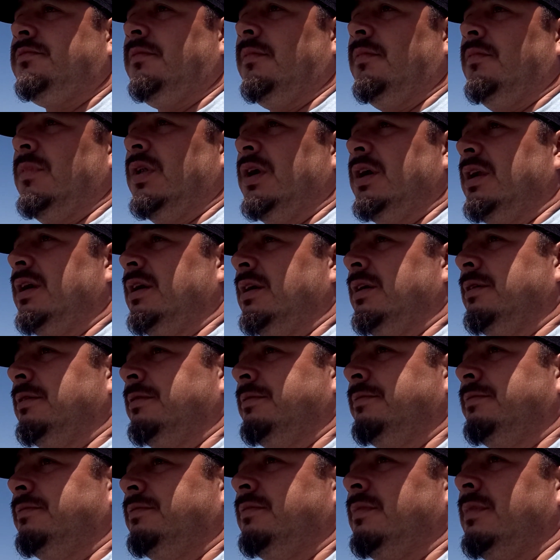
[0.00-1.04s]
But
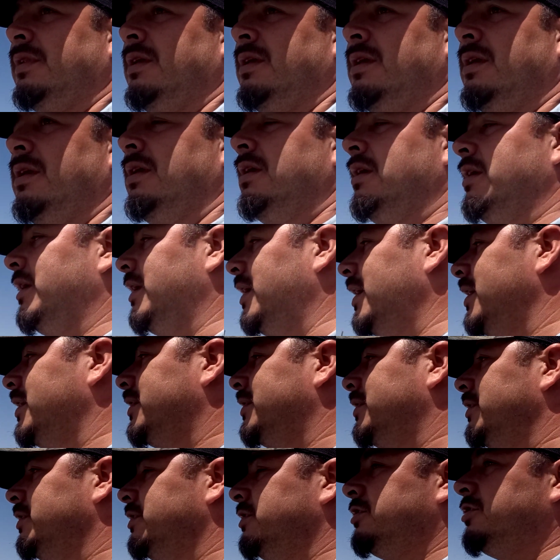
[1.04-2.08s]
yeah,
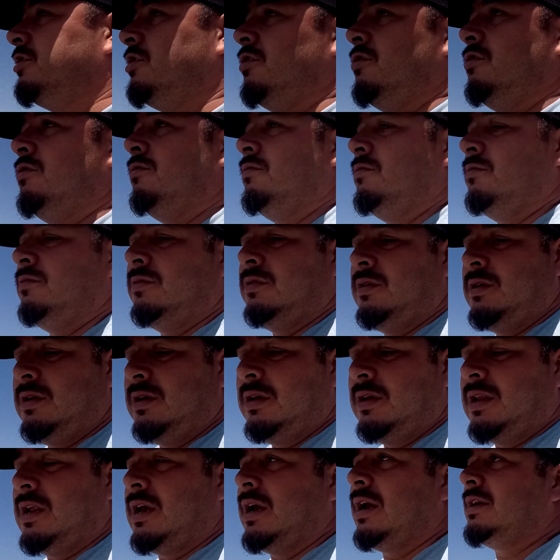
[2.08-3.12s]
so
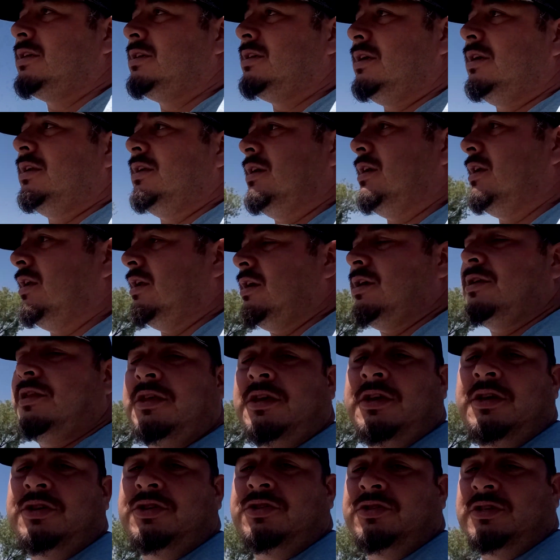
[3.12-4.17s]
like I said, a lot of
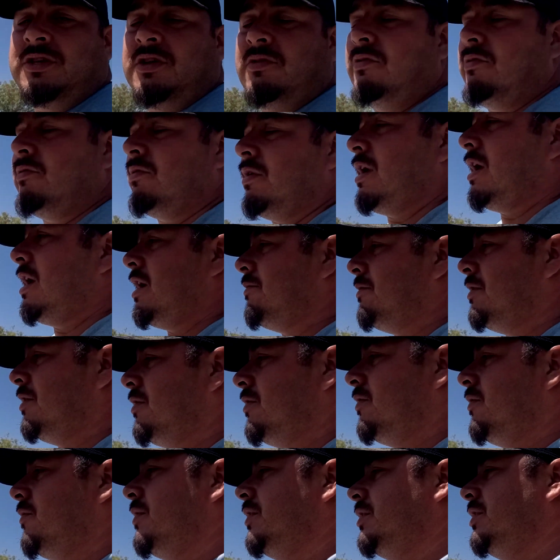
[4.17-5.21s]
the issues that we were
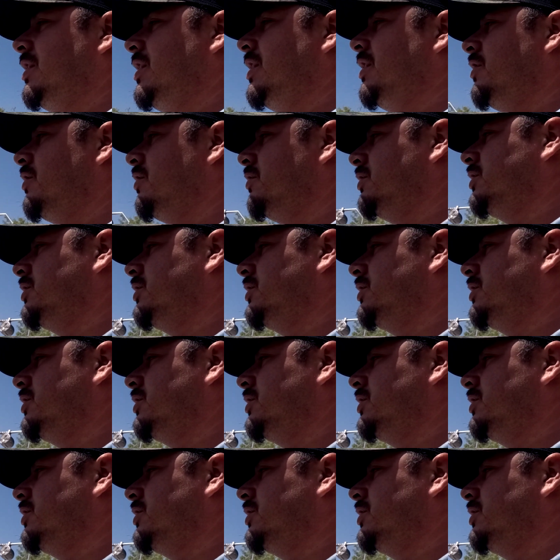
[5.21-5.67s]
having with the no